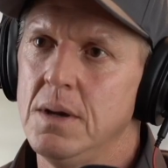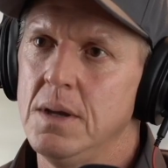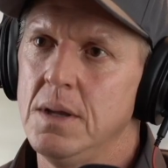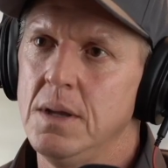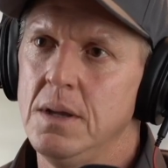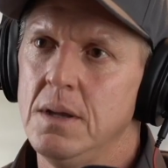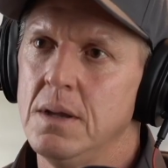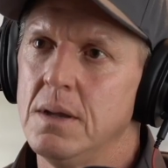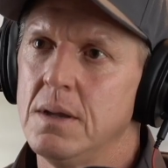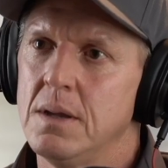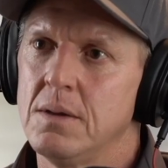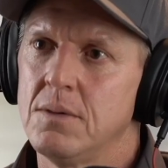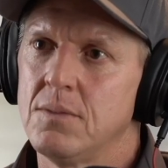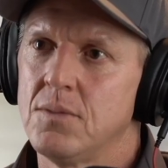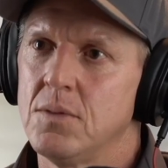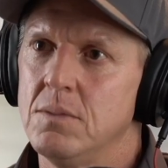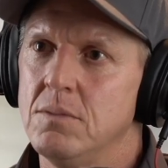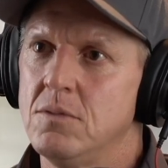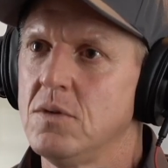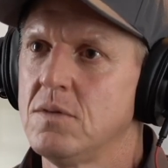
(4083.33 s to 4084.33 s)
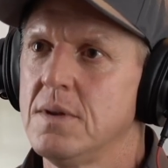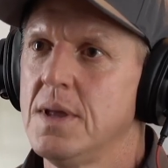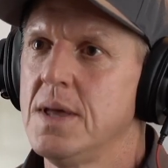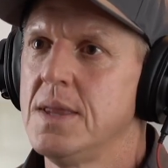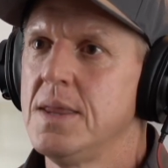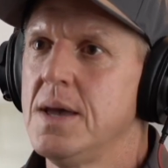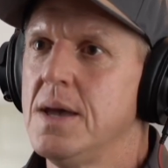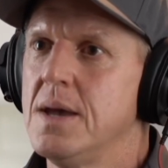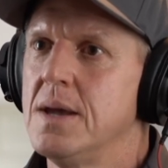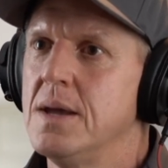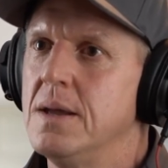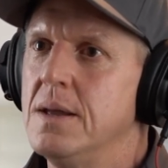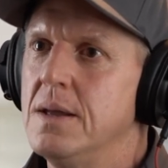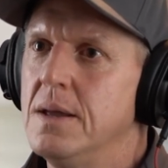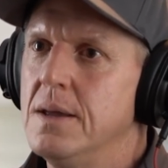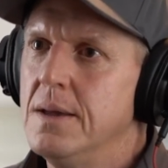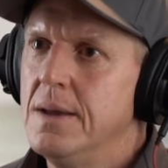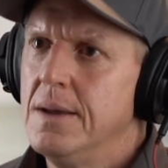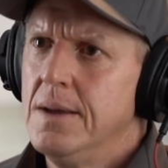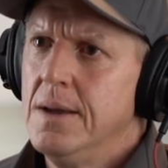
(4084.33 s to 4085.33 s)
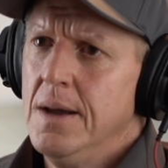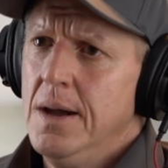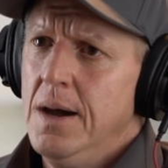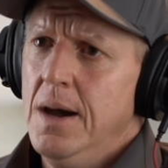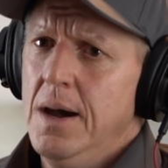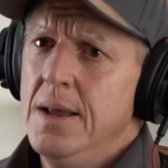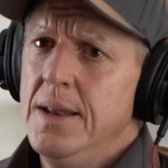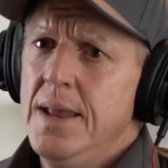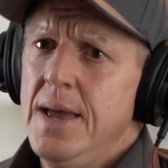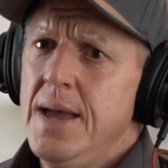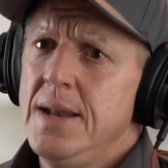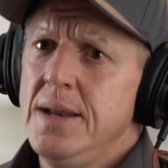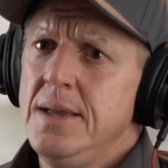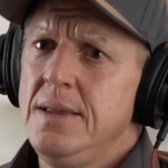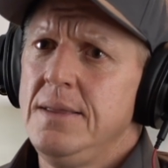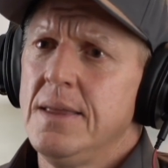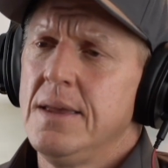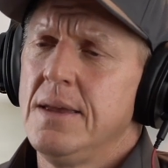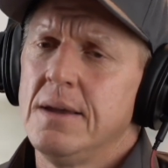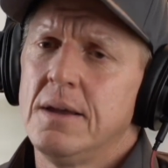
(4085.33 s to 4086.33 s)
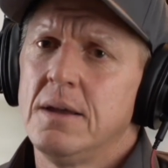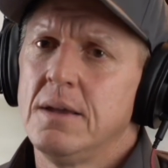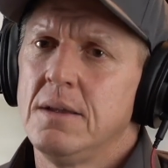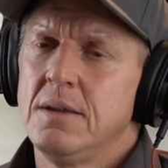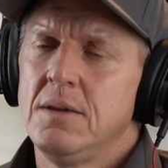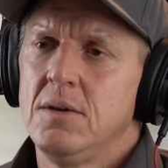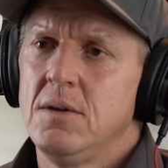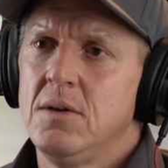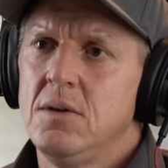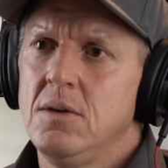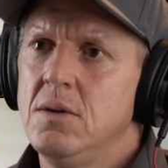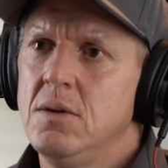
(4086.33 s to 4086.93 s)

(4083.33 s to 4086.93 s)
away from just like that. And anything could,